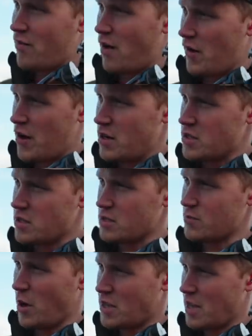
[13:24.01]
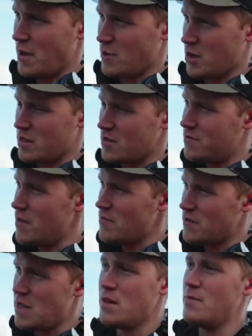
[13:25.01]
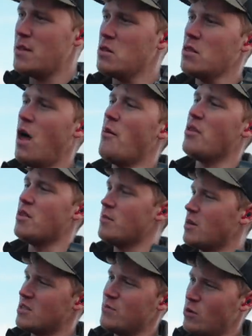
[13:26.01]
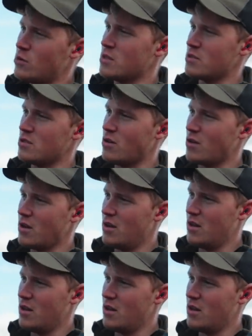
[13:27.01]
a variation, because my game gun is 15 mil lower than my Sporter stock.